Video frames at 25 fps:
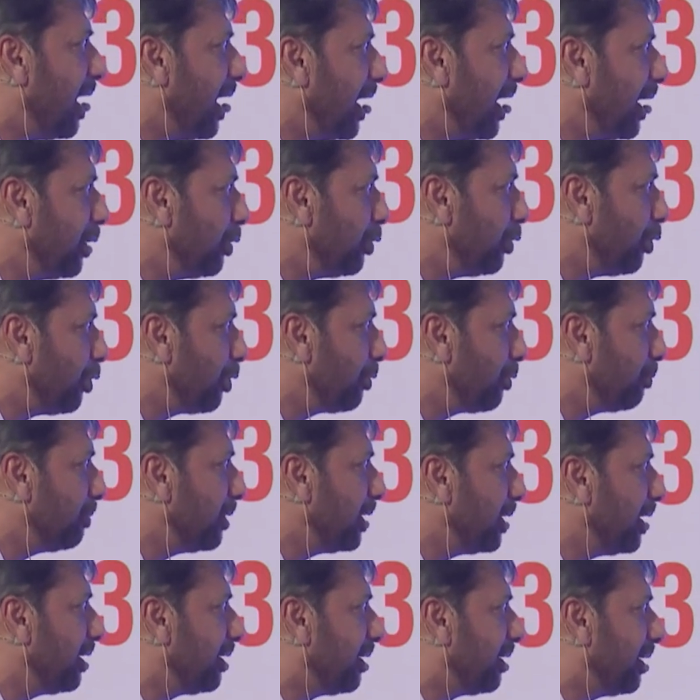High
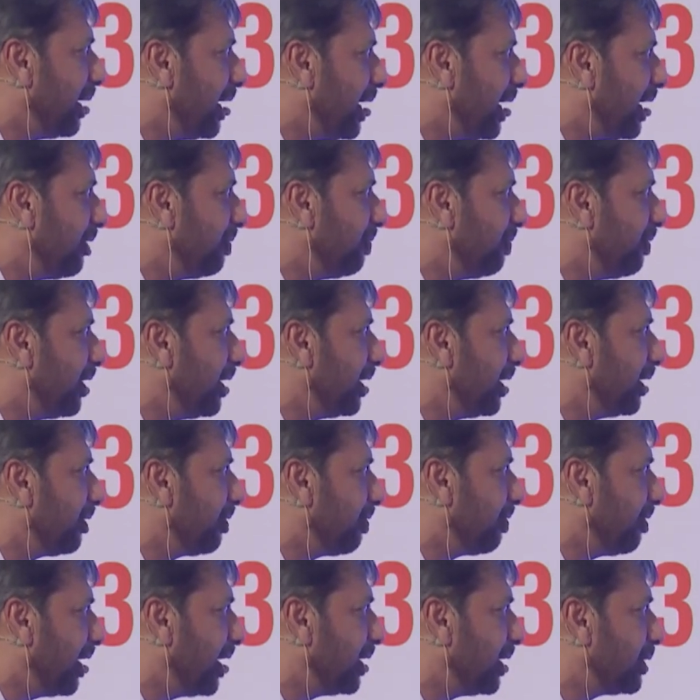normal, grade
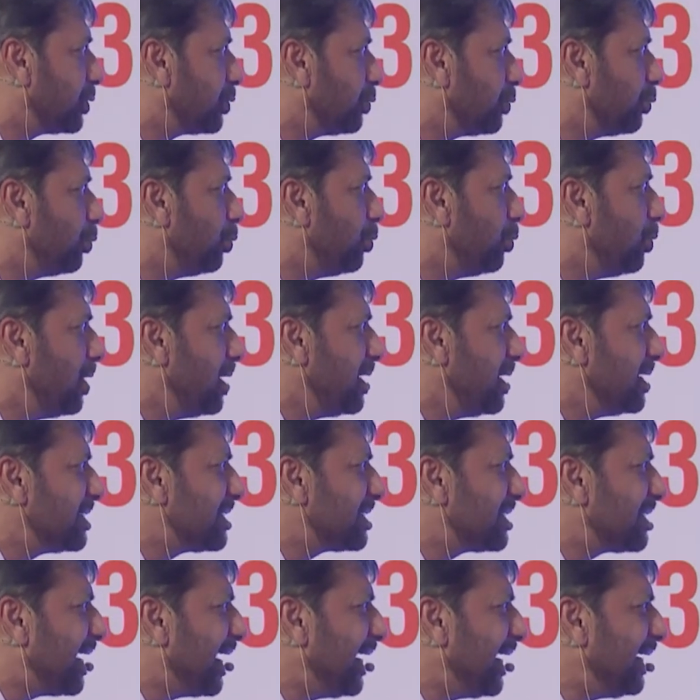1, grade 2,
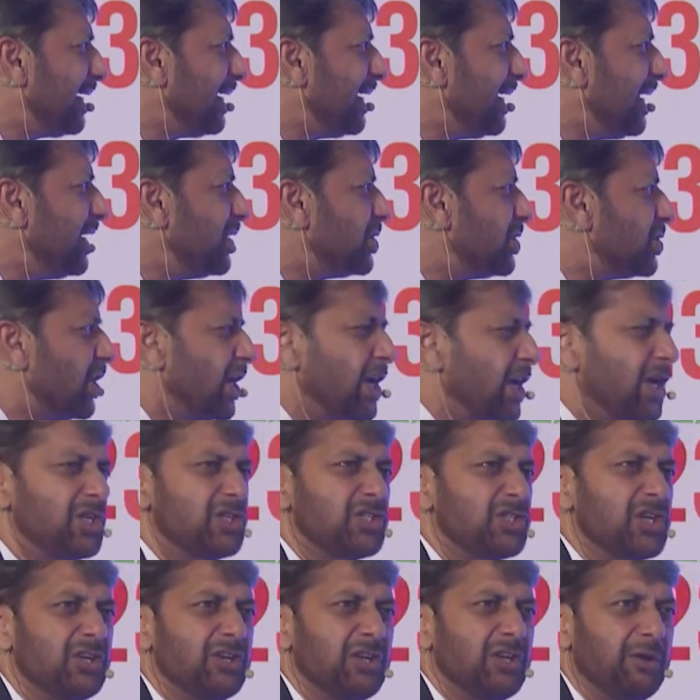slightly
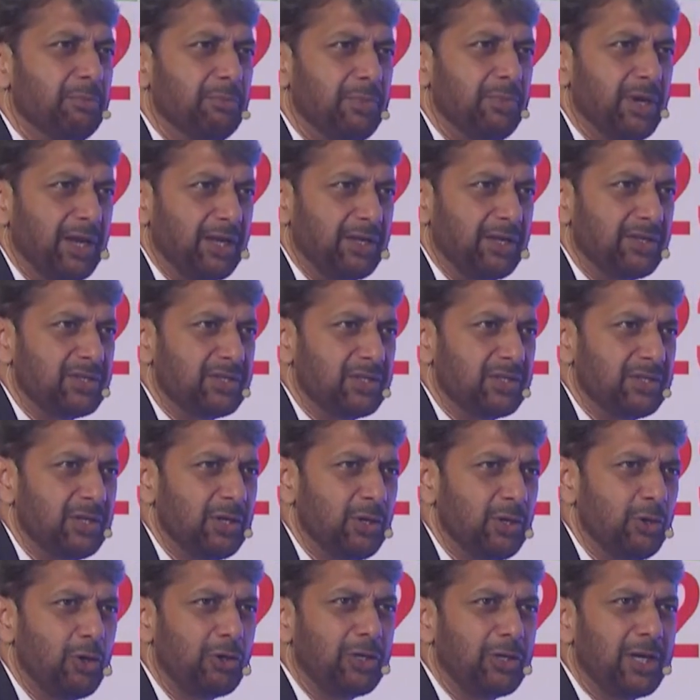change in numberings,
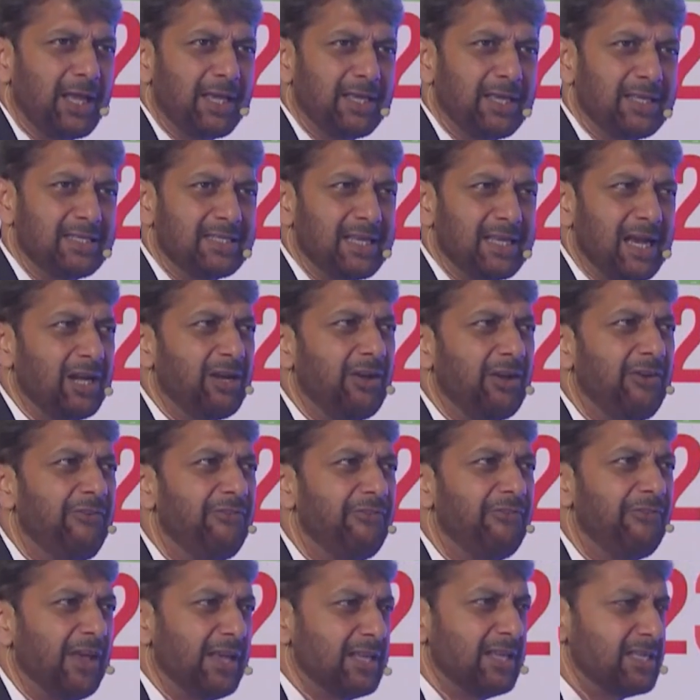not
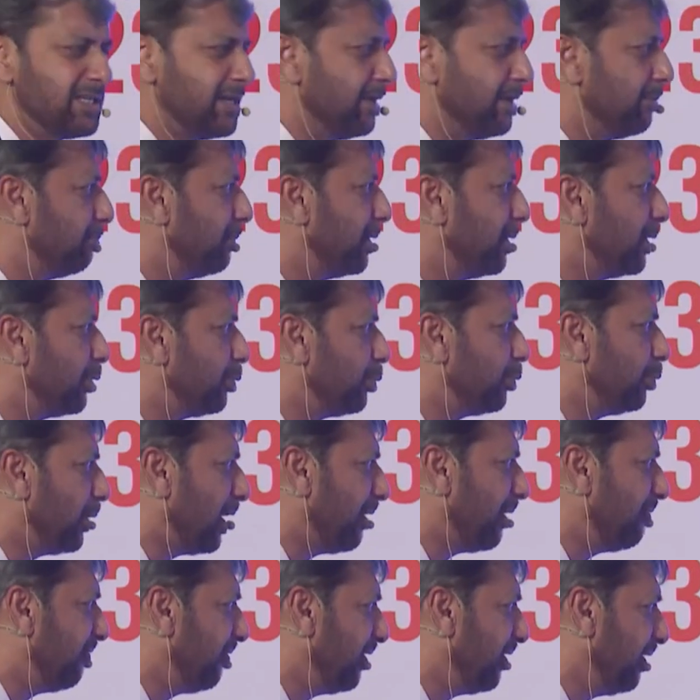exact fixed number
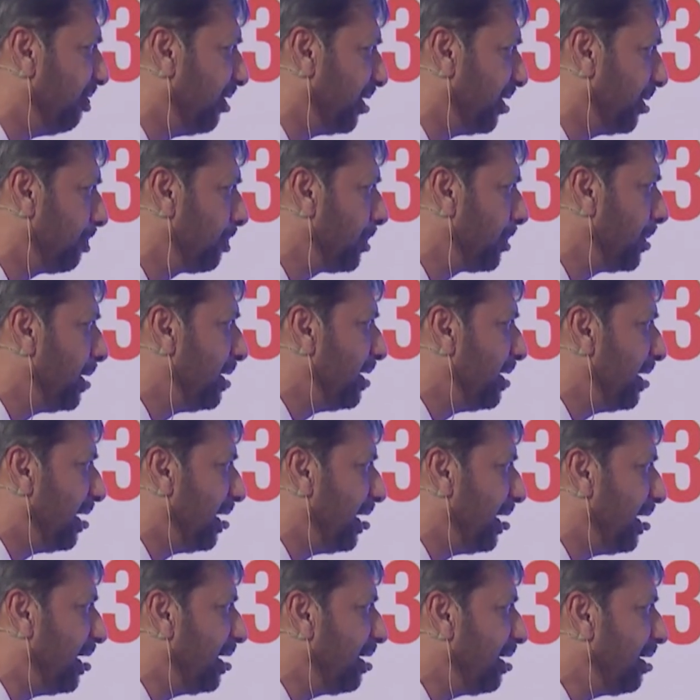to everyone.
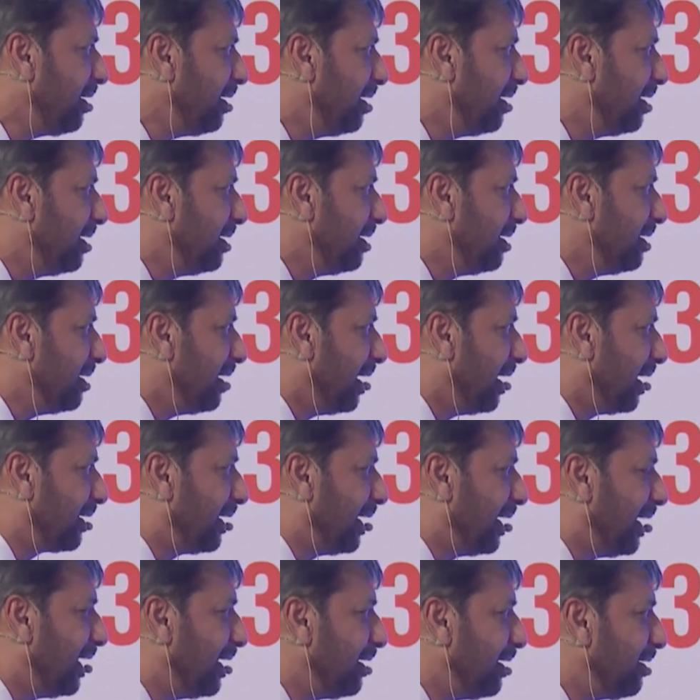Here,
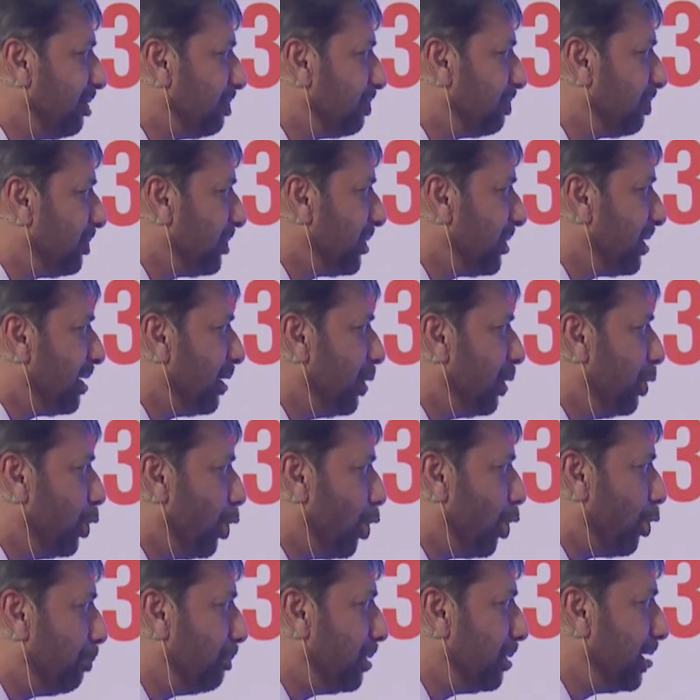again,
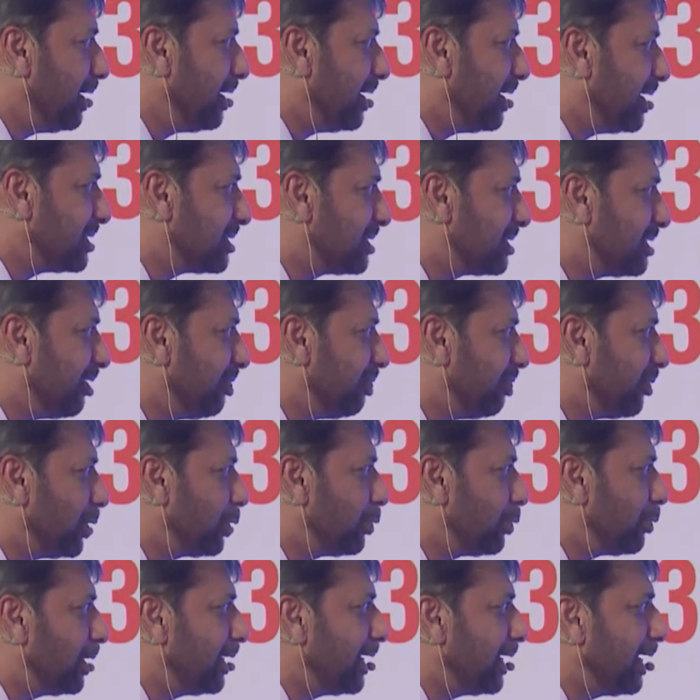normal less than
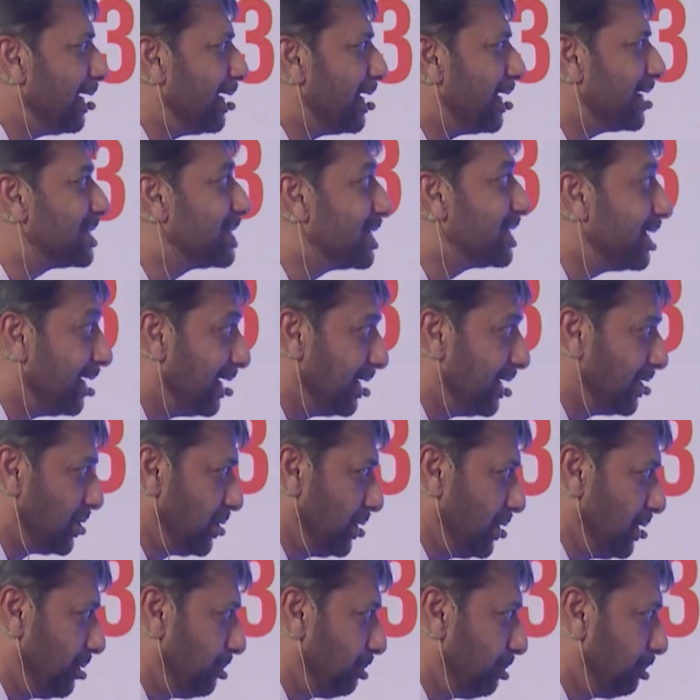120 and less than
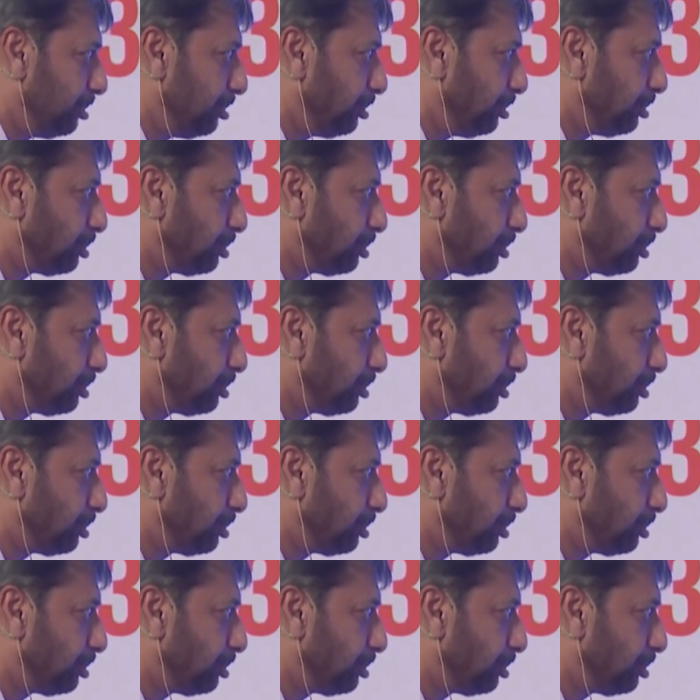80.